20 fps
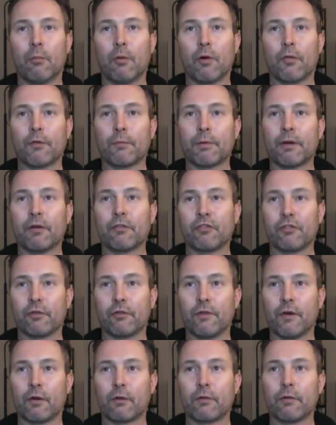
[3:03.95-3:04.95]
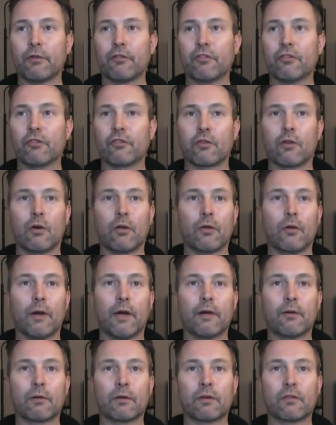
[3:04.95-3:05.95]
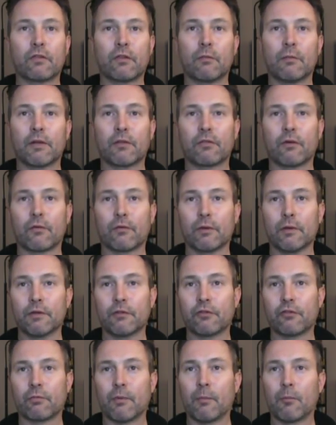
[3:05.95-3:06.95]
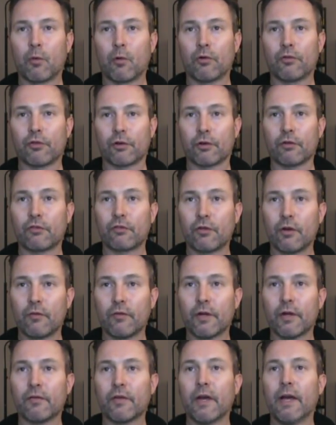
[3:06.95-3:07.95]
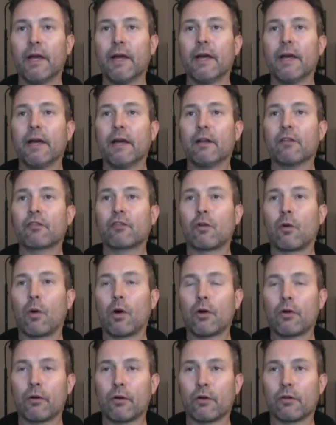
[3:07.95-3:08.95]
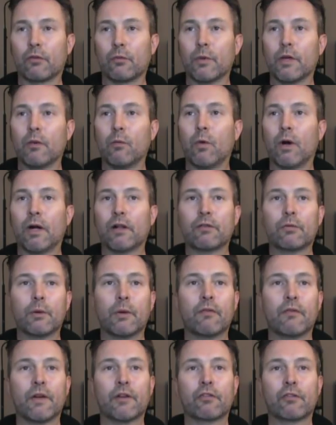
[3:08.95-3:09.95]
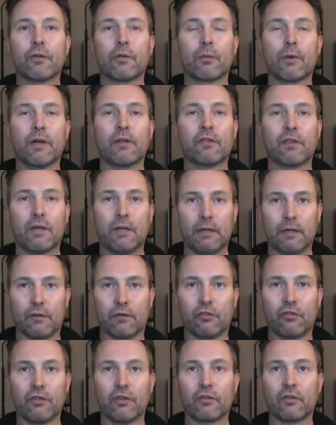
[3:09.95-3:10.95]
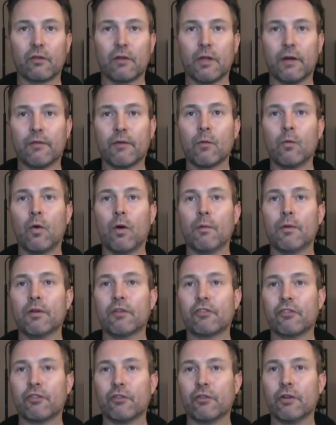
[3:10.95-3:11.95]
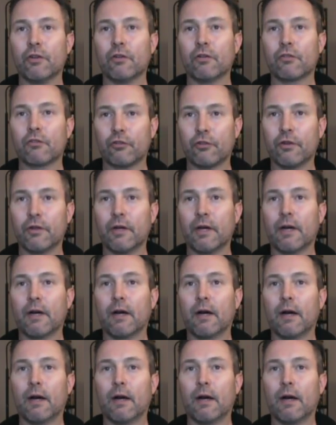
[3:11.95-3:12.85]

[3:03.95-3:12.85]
Both our parents are devout Christians, and although I don't consider myself religious, my morals are conservative, and so are hers. We want to eventually raise kids. She is a loving woman. She should.